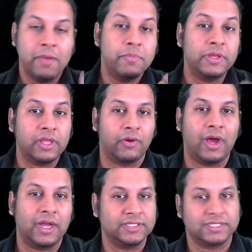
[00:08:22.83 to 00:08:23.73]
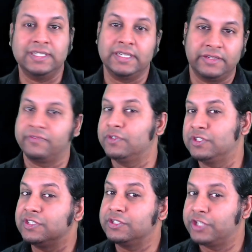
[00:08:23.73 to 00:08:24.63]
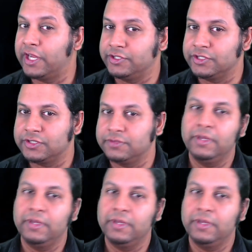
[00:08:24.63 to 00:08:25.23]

but there are distinct differences and changes.